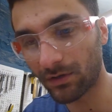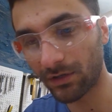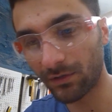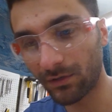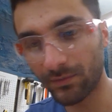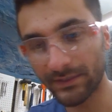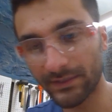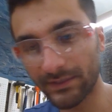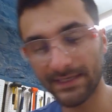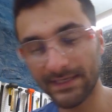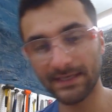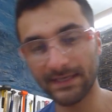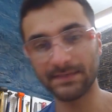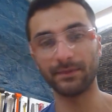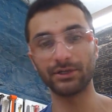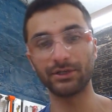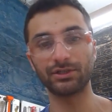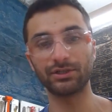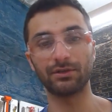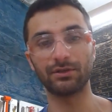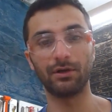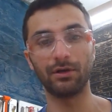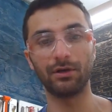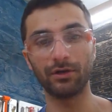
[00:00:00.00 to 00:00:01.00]
takes much
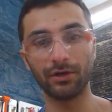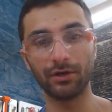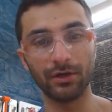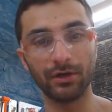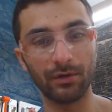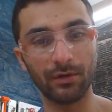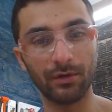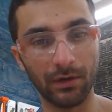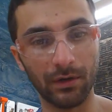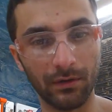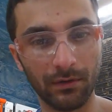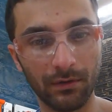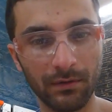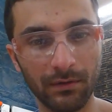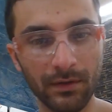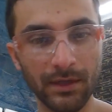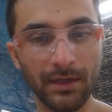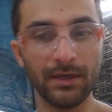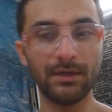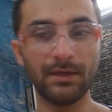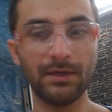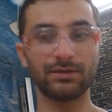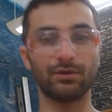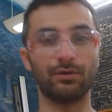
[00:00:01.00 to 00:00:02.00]
longer to grow.
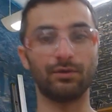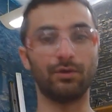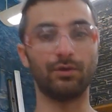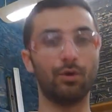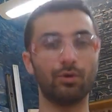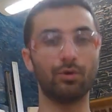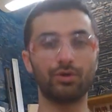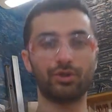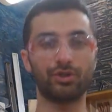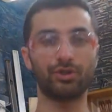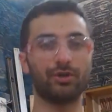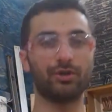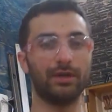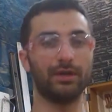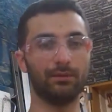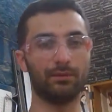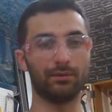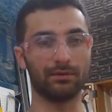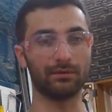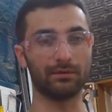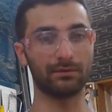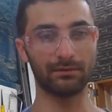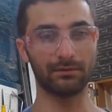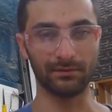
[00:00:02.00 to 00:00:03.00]
So an oak tree
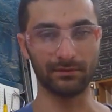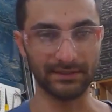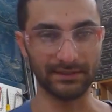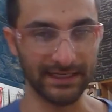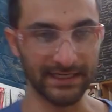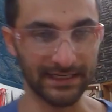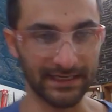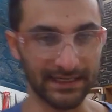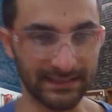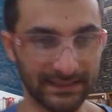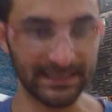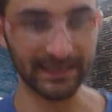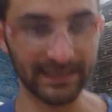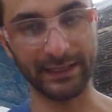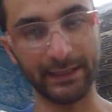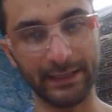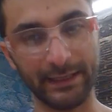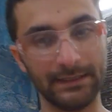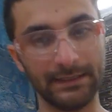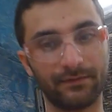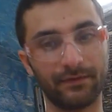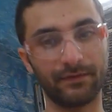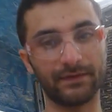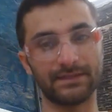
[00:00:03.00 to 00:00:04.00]
will take decades
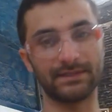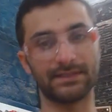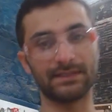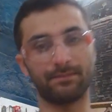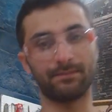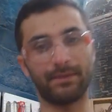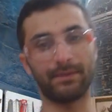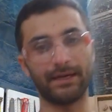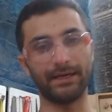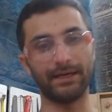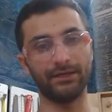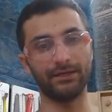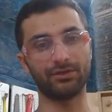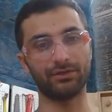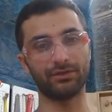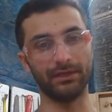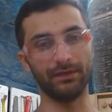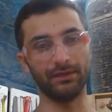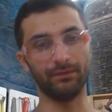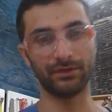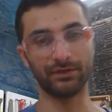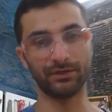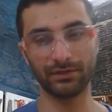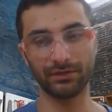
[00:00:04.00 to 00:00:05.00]
versus a pine tree,
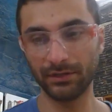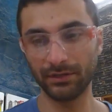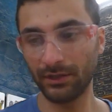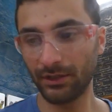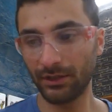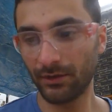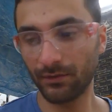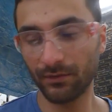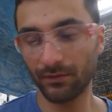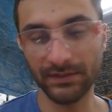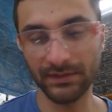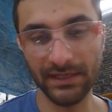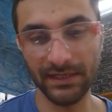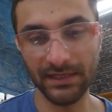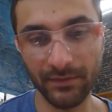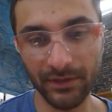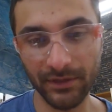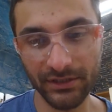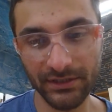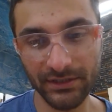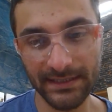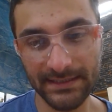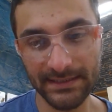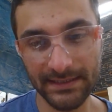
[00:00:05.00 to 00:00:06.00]
which will take much
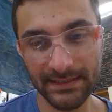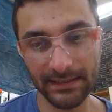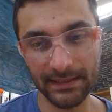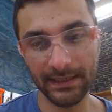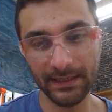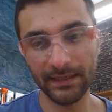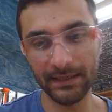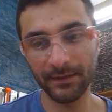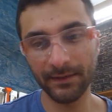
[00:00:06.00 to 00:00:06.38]
less than that.